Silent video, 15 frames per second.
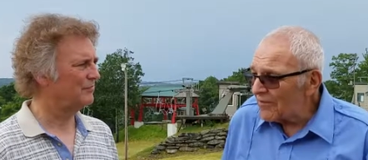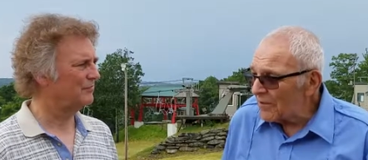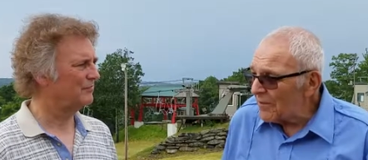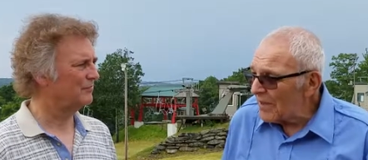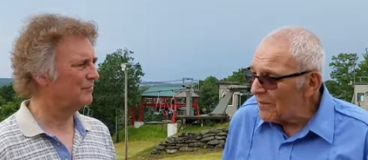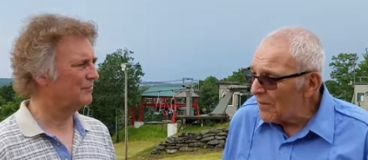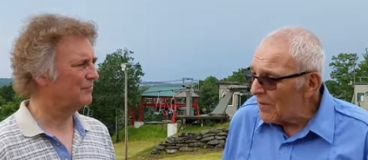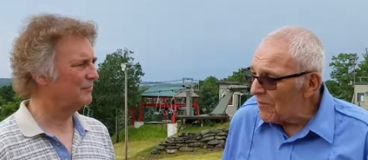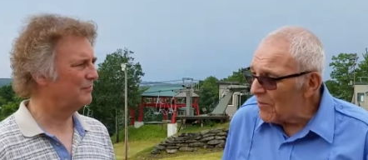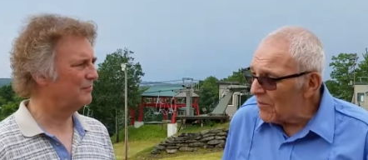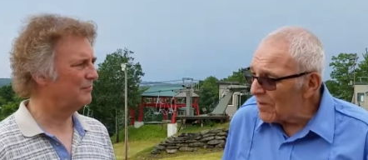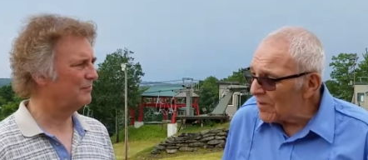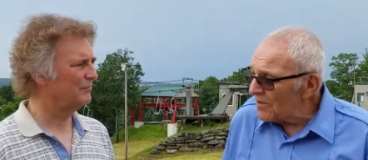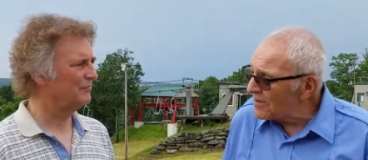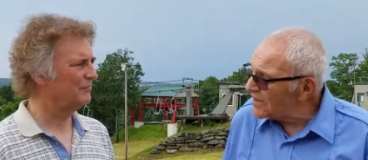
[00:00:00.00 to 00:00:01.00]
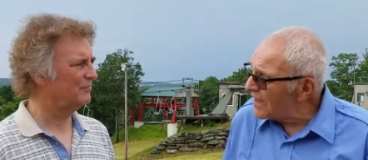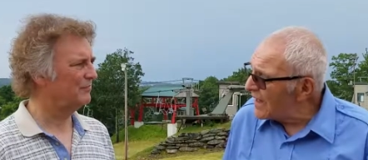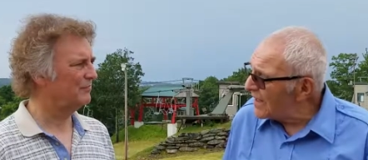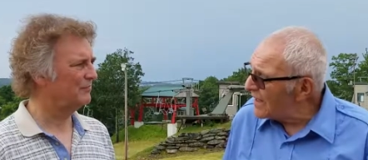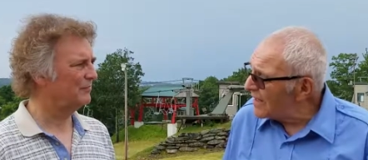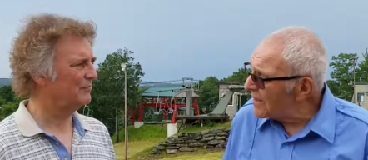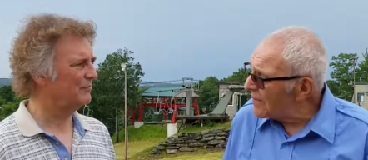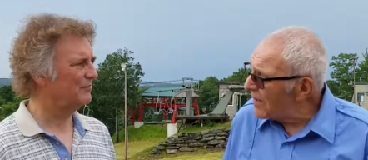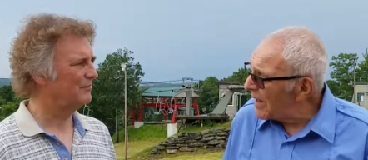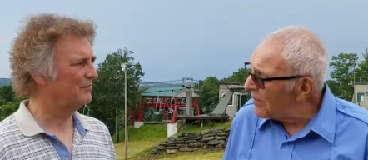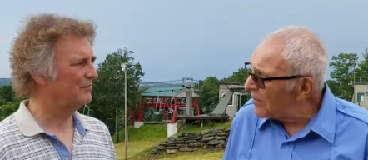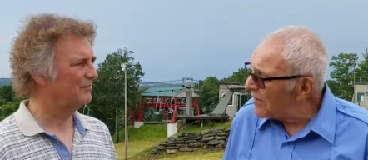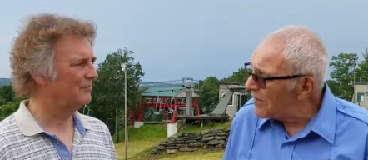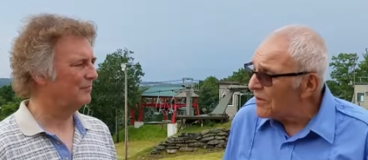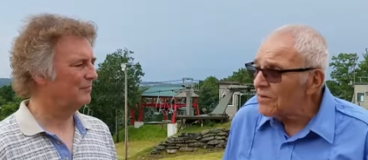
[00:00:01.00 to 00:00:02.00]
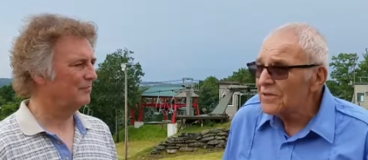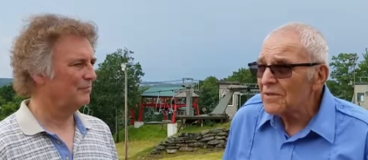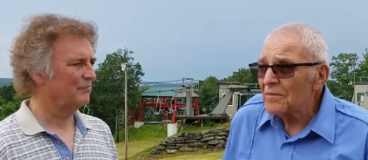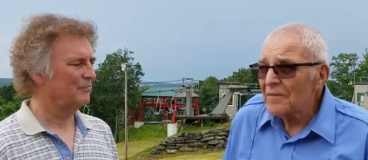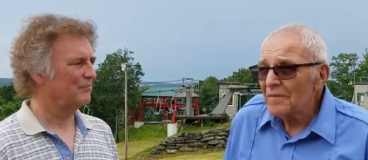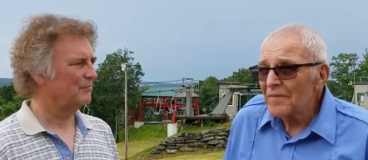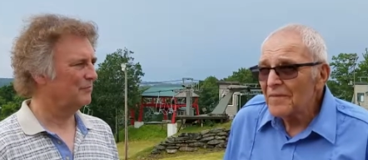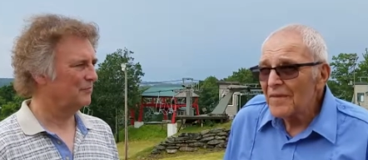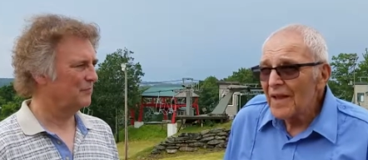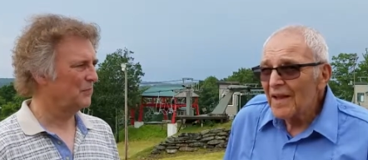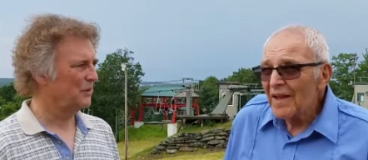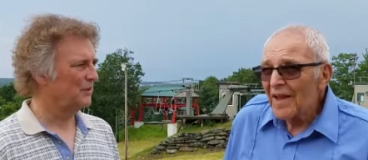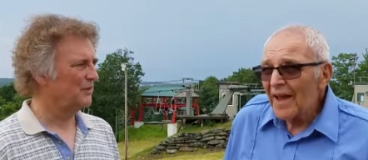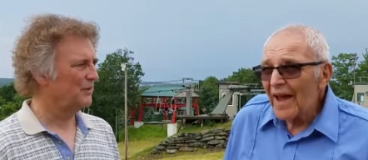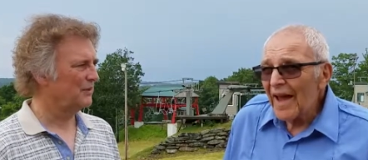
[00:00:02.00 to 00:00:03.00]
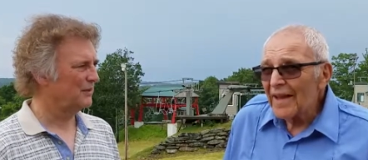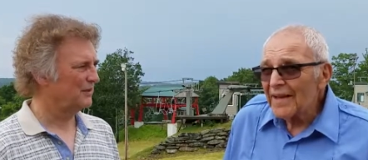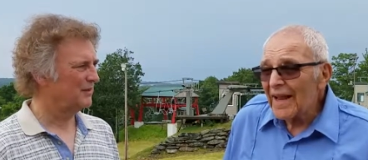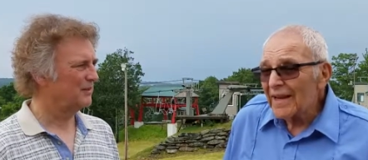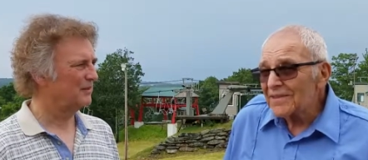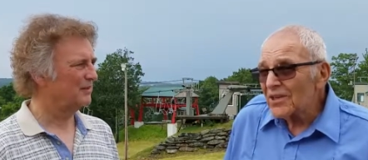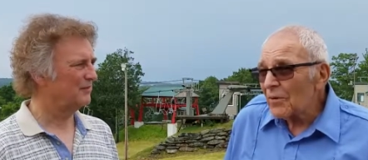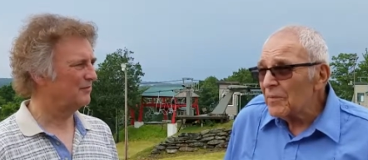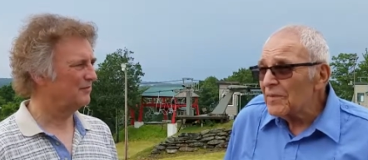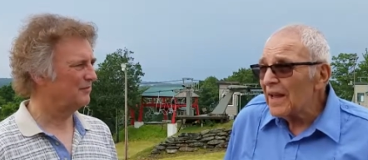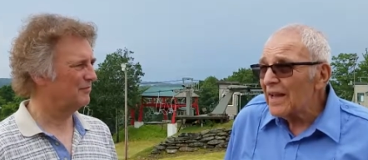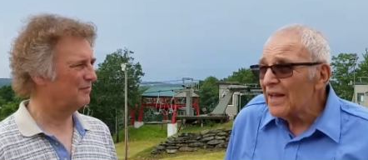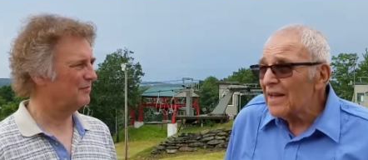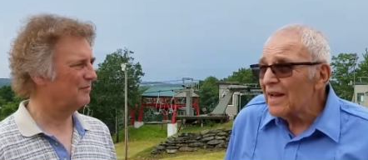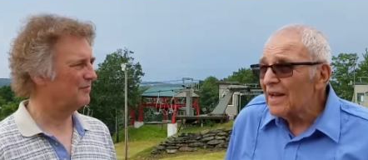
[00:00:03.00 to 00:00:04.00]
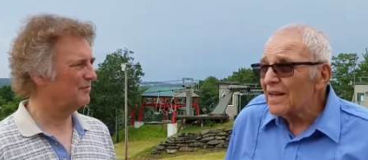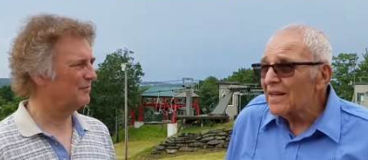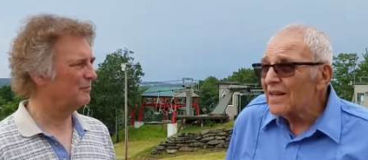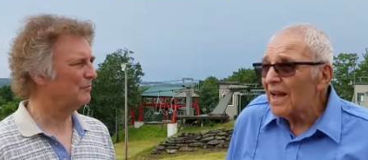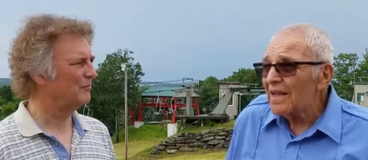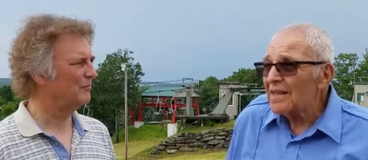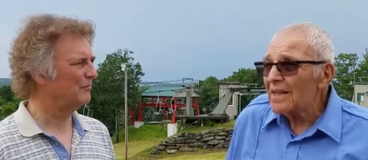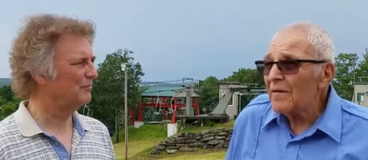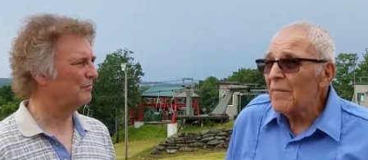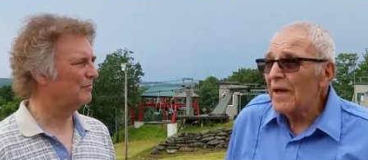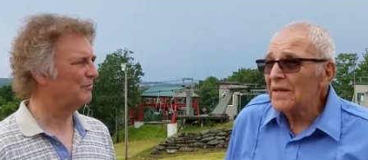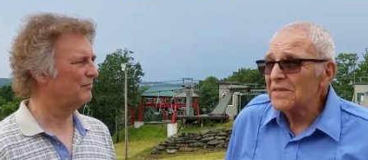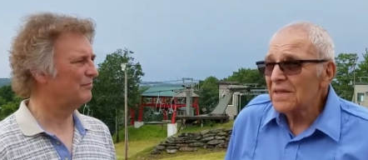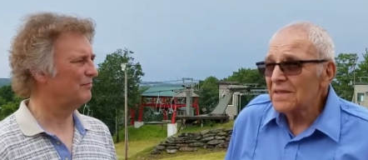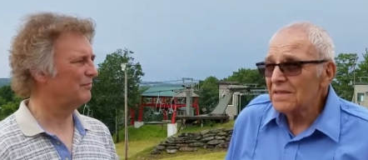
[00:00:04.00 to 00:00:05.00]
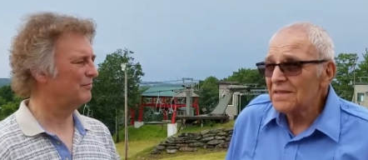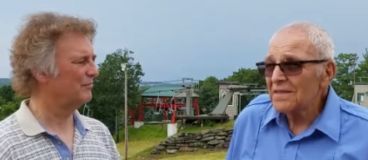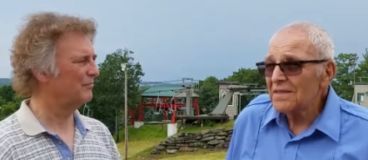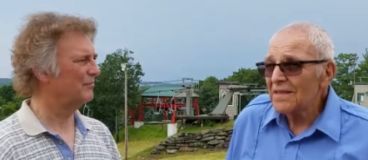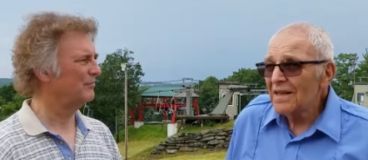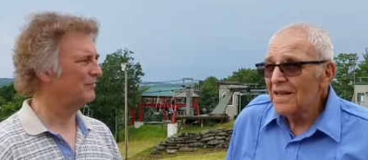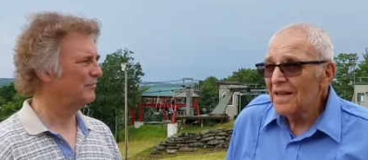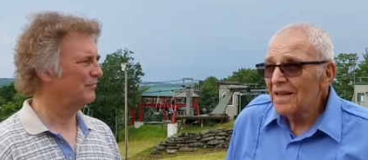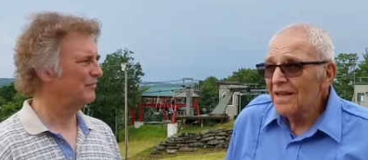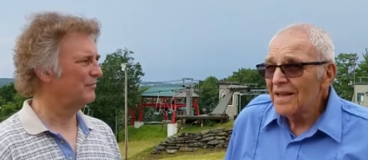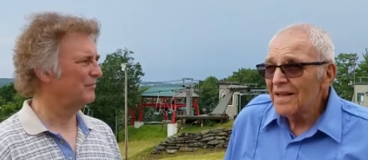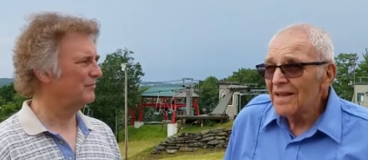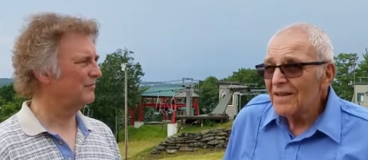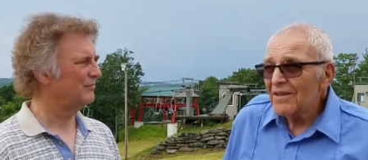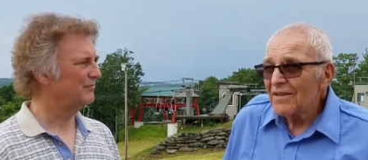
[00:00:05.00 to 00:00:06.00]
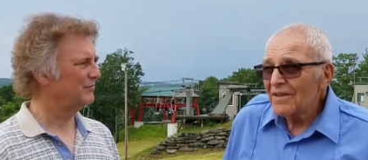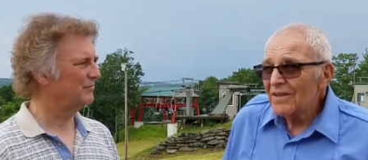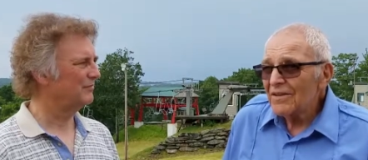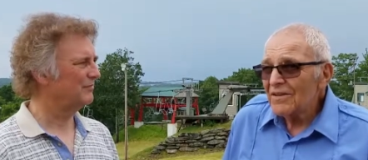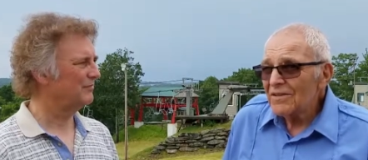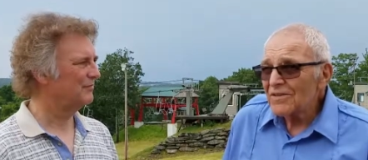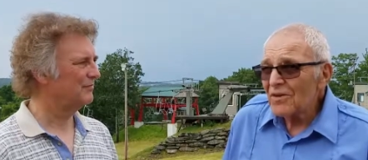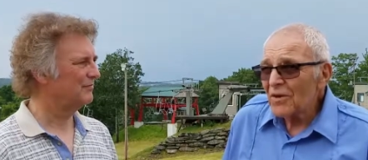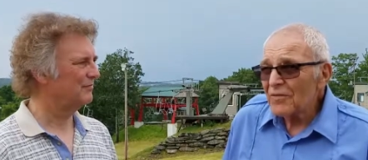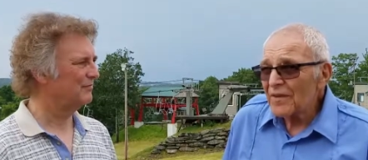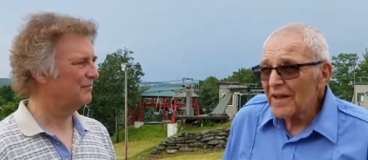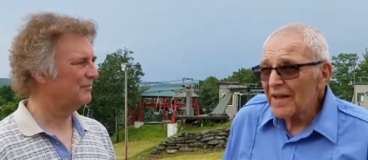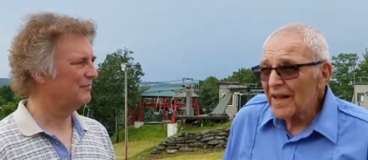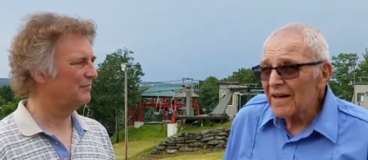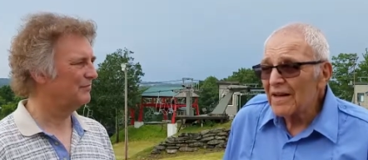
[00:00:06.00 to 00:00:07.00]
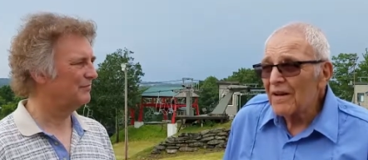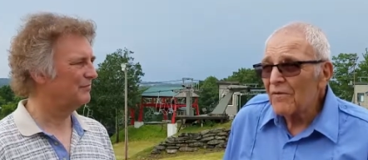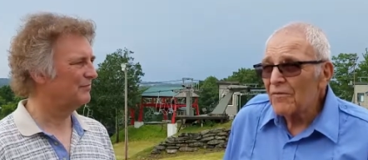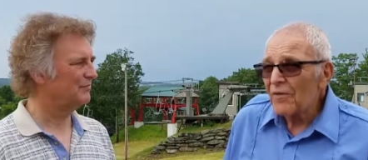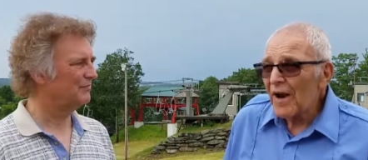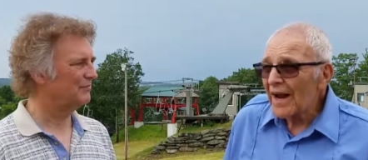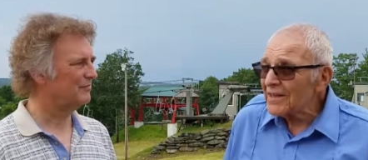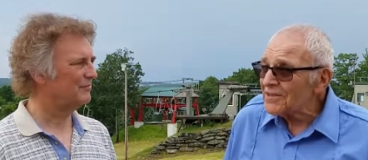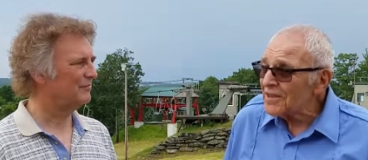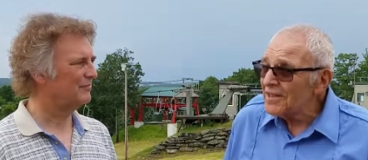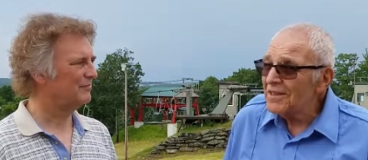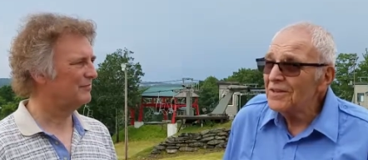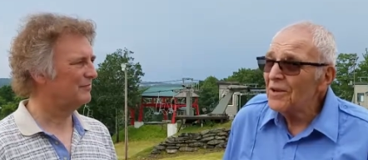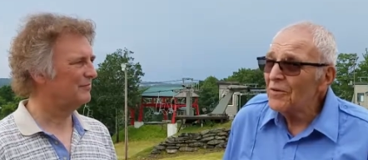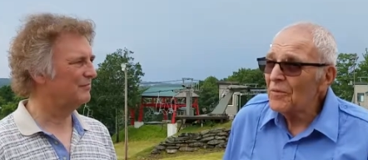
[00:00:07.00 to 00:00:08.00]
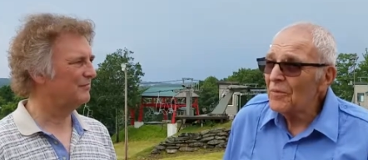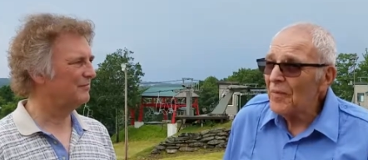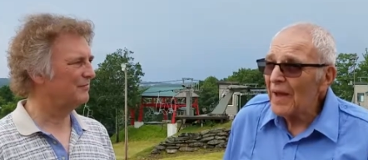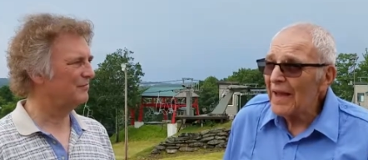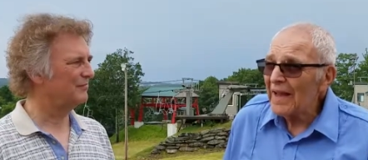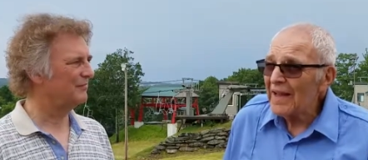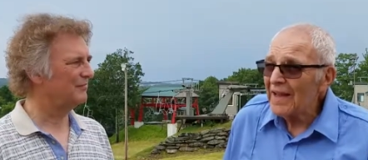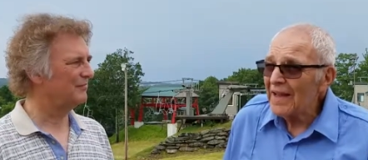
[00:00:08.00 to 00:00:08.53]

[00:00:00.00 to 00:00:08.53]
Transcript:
Speaker 1: to be a member in good standing to be able to use it. And that's updated on a daily basis. So if they get an infraction and don't pay,